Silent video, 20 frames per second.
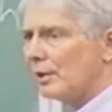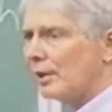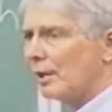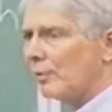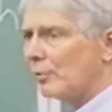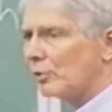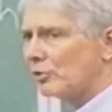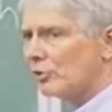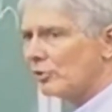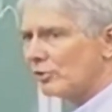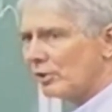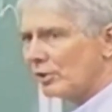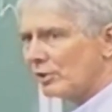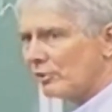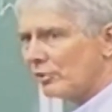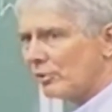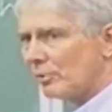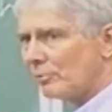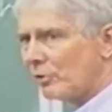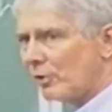and we're just going
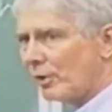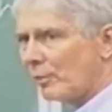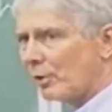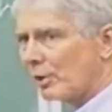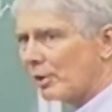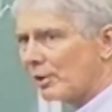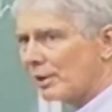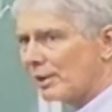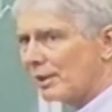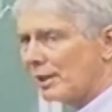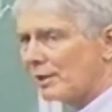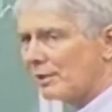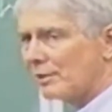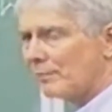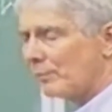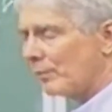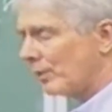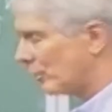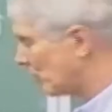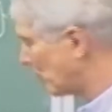to subtract, we're going to get
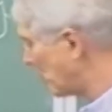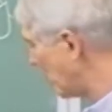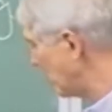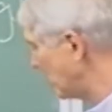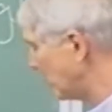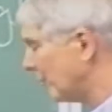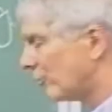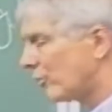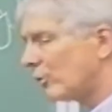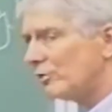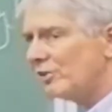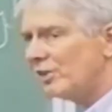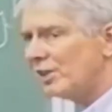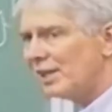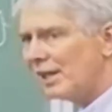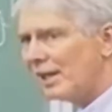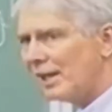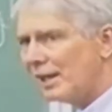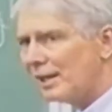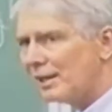an expression for
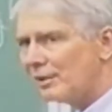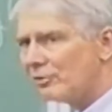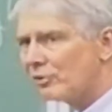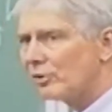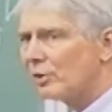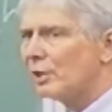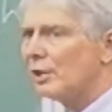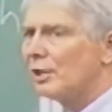dH,